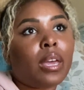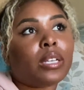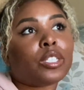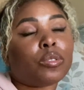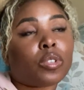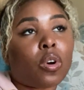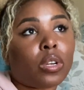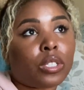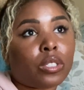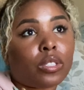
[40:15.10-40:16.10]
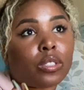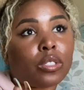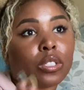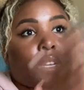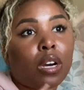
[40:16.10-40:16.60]
She was going
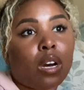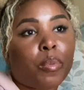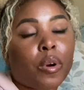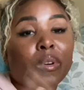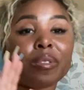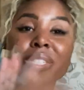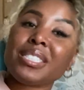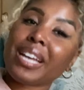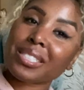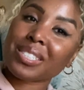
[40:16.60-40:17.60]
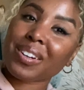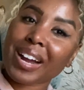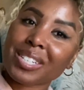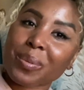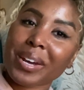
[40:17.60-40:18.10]
to uh, Pearl River. She's actually
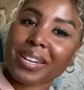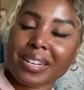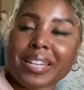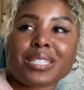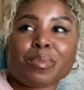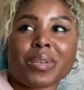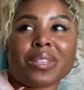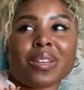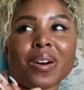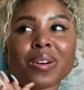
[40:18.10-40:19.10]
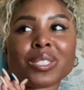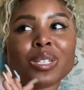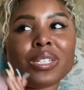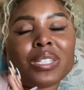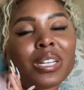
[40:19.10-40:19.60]
graduating next month, y'all.
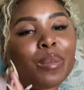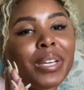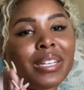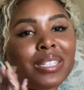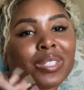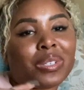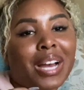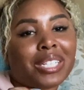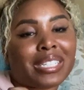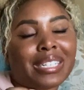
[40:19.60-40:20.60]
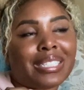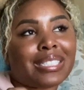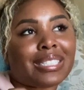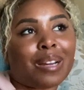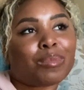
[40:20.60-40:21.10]
She's going to be a dental
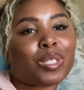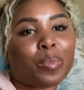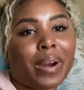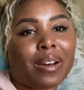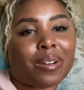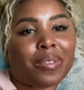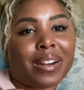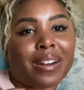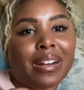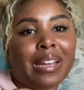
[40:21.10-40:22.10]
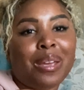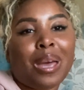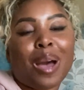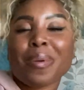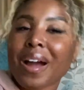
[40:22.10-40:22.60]
hygienist, and I'm so proud of her.
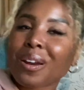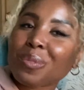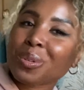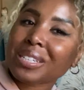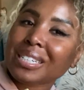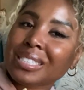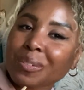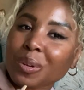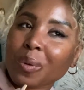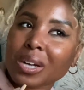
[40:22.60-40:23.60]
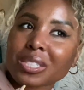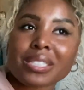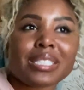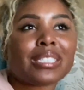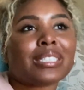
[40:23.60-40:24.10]
I'm proud of you, Lise, if you're watching
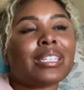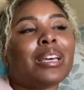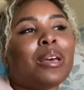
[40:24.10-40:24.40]
this.